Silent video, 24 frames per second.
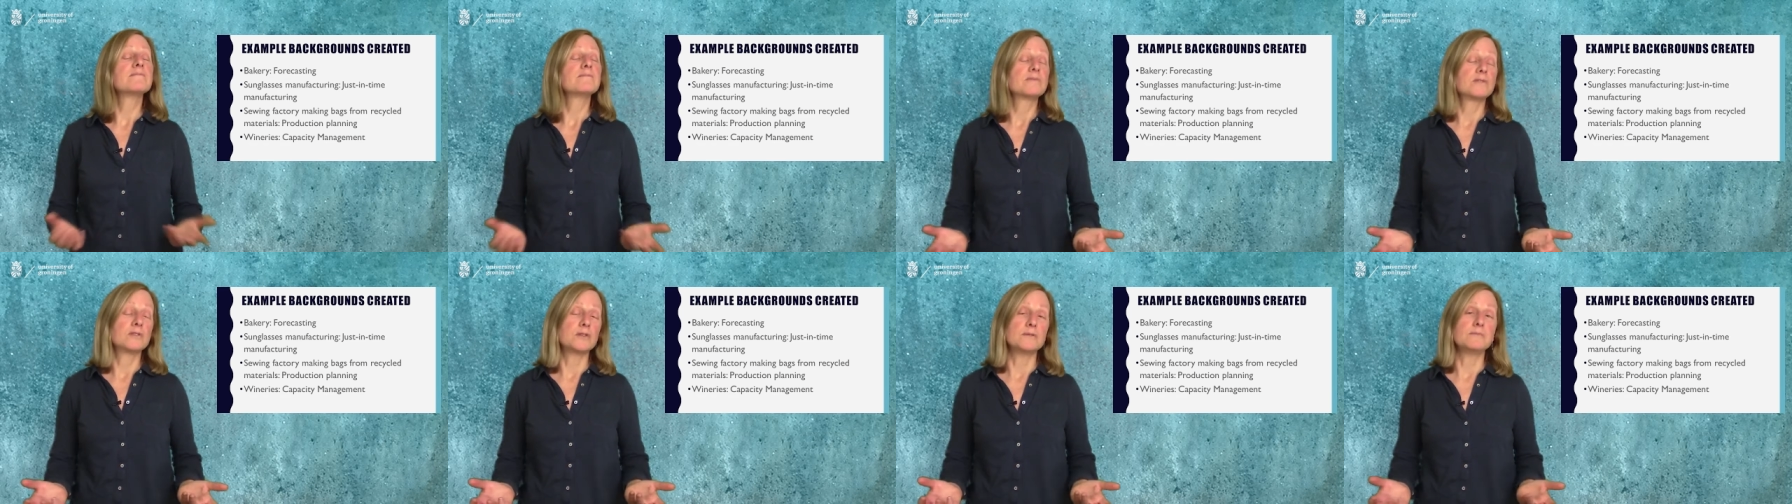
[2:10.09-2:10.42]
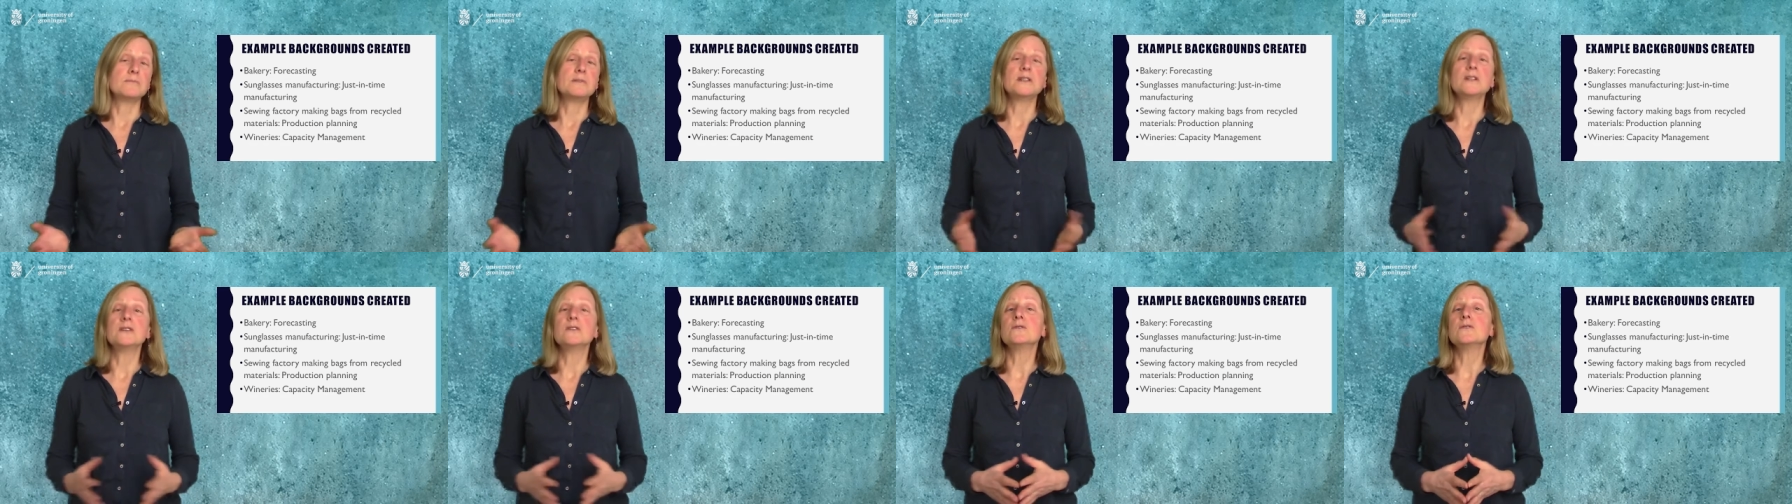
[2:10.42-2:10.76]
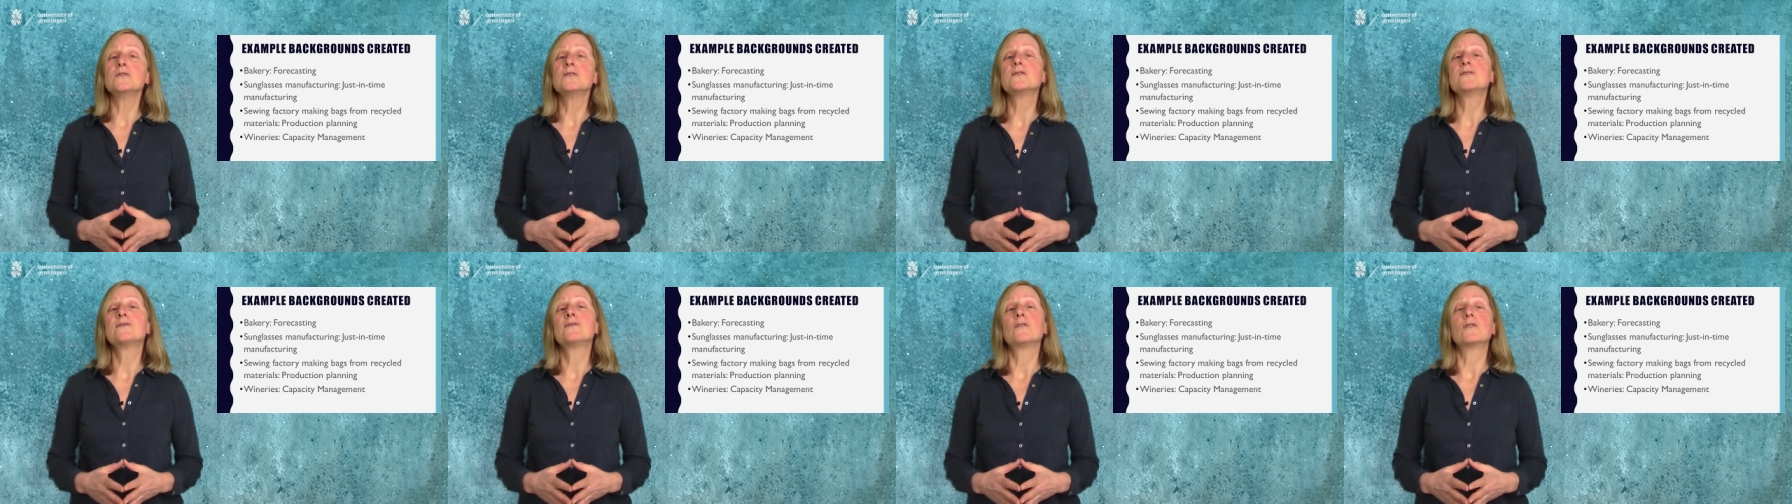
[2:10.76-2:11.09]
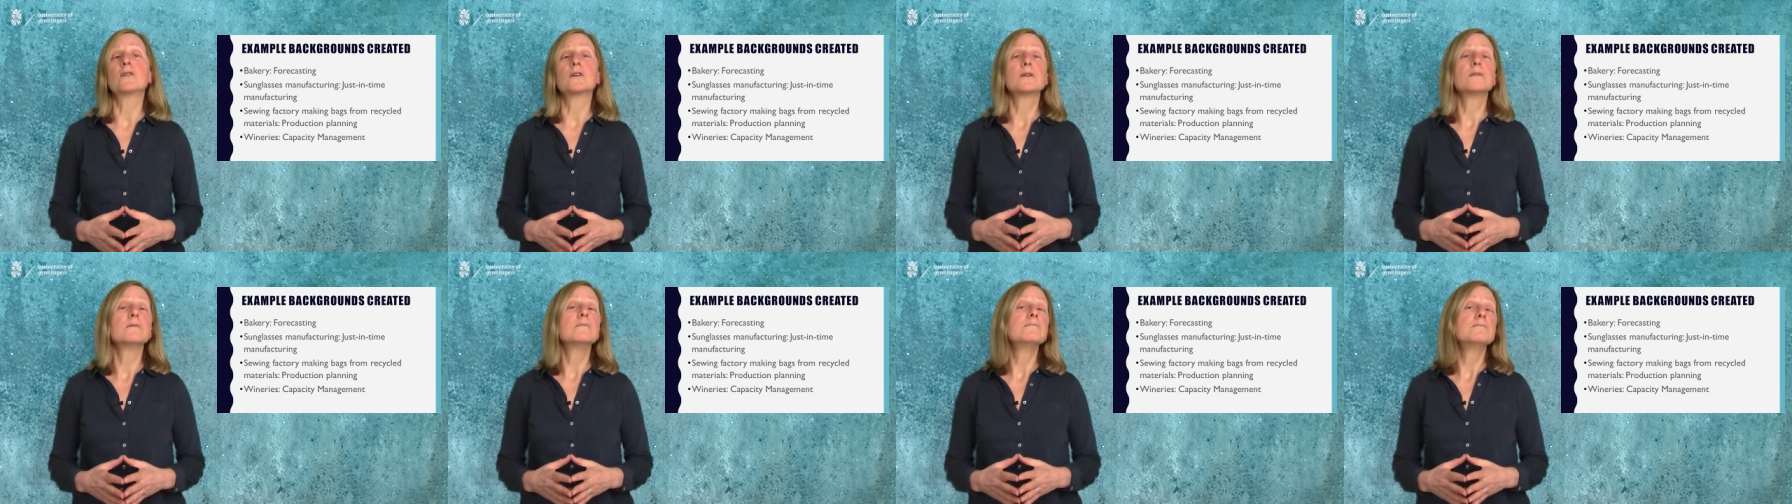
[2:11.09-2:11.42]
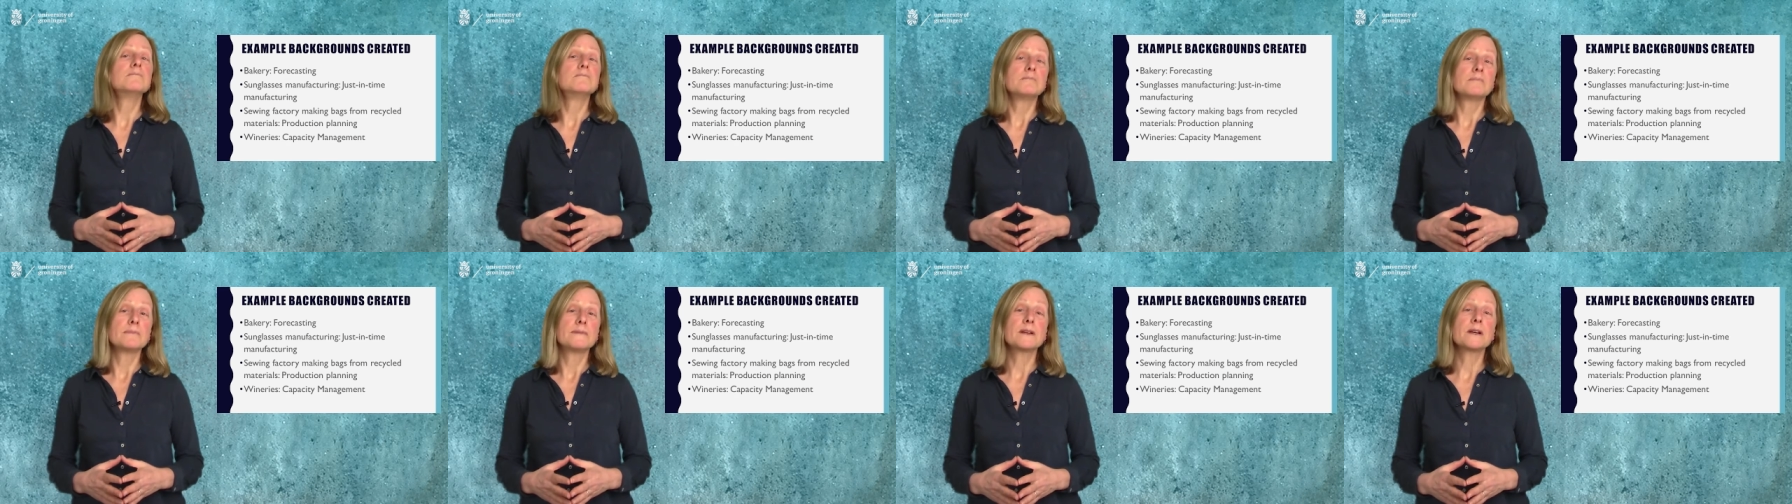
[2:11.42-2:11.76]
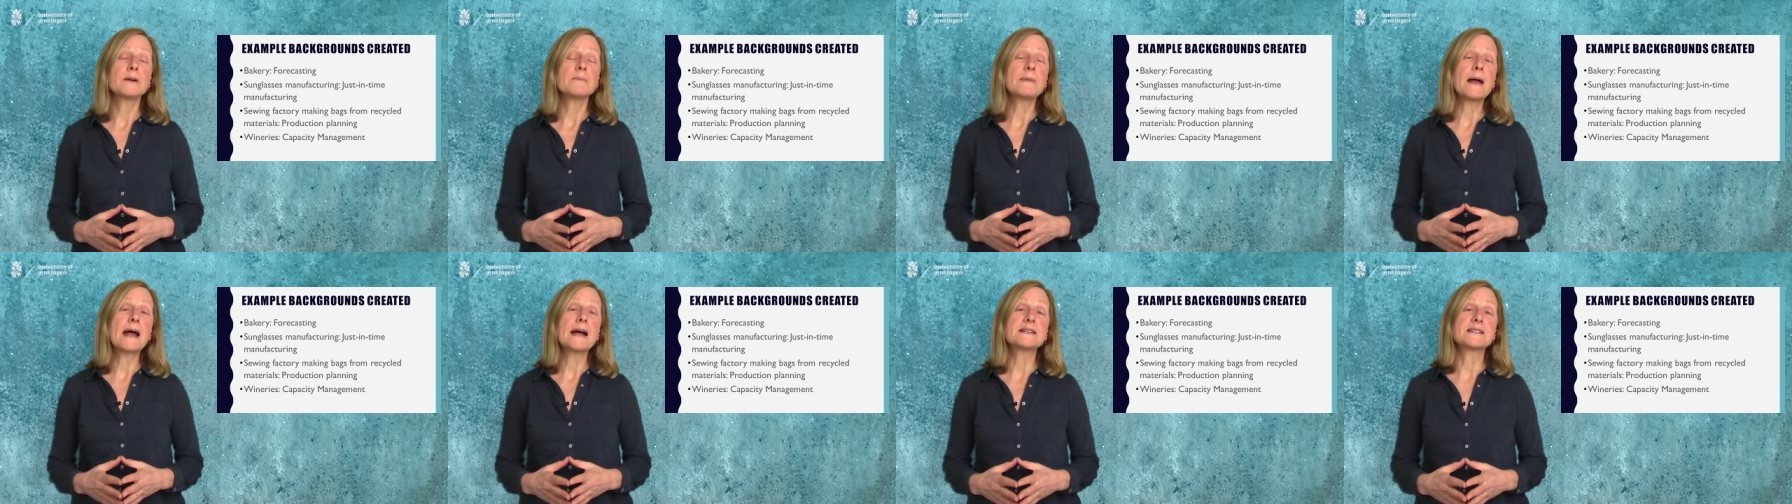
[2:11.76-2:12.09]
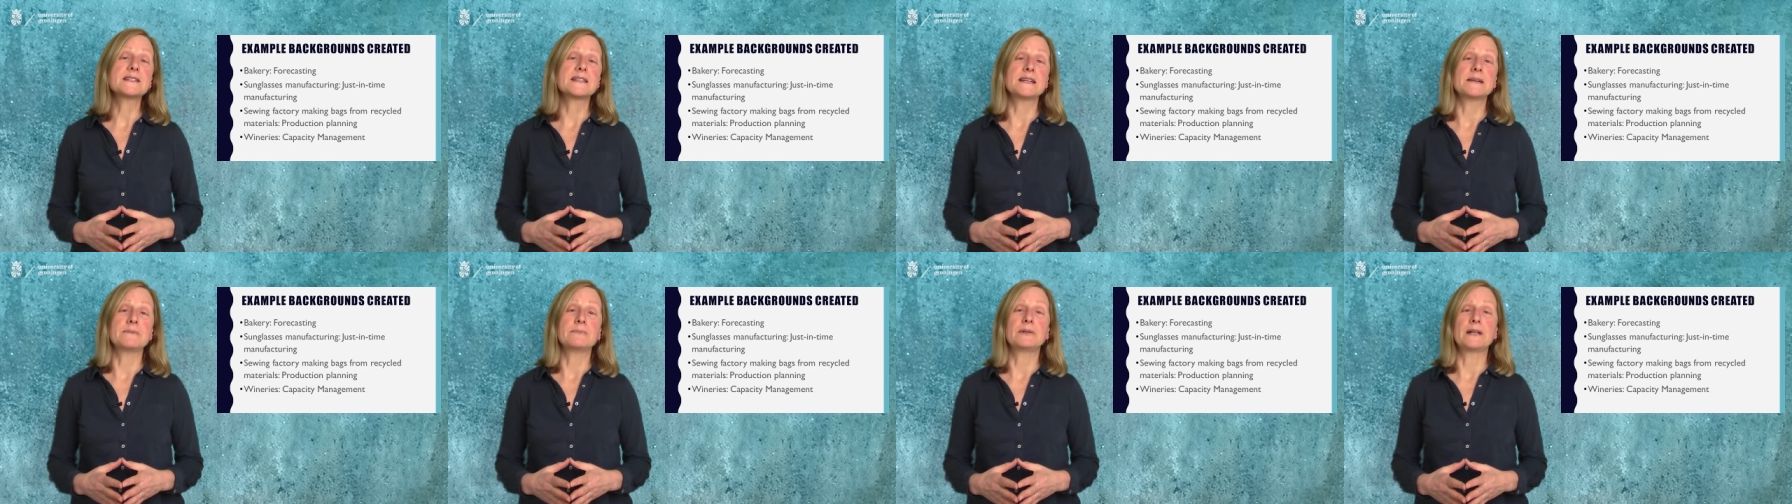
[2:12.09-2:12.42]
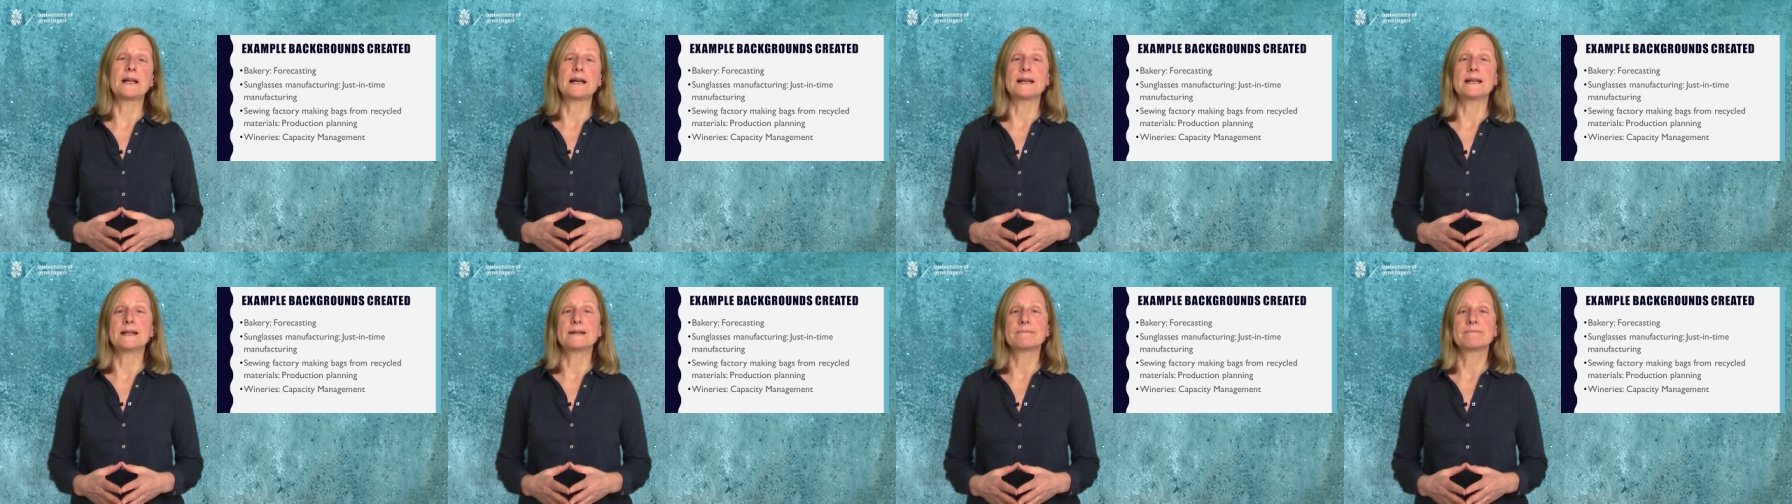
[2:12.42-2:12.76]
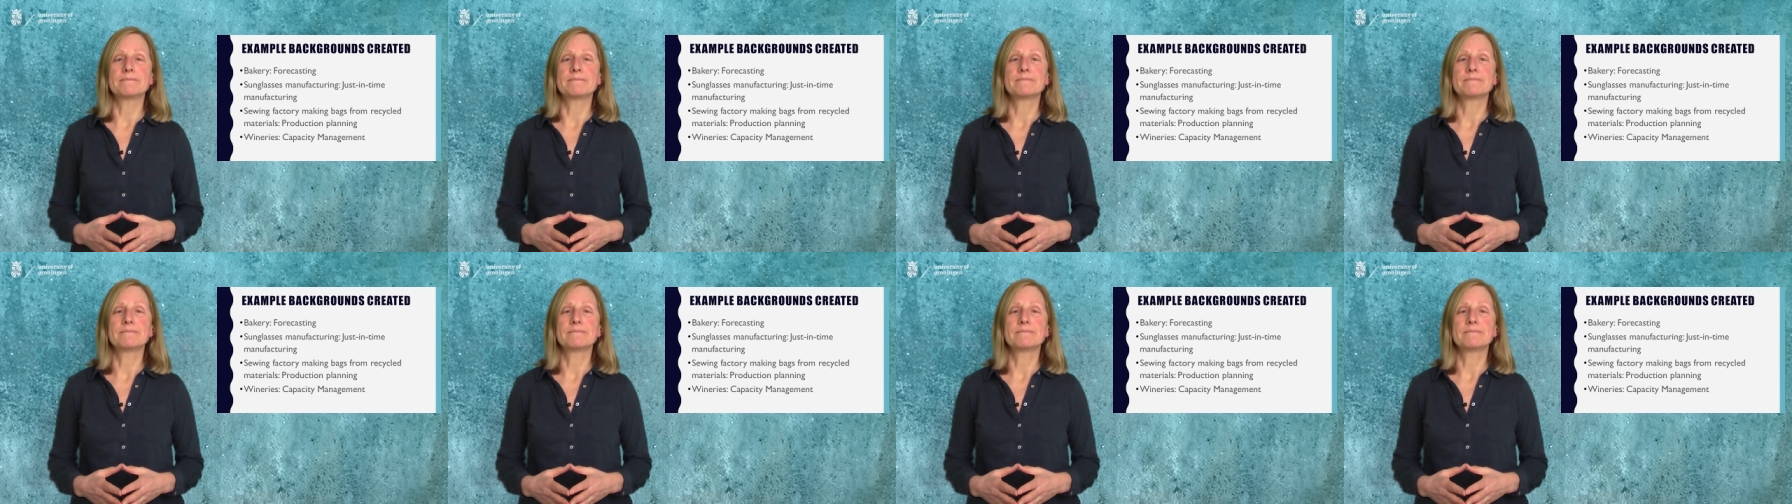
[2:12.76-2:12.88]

could be used for capacity planning.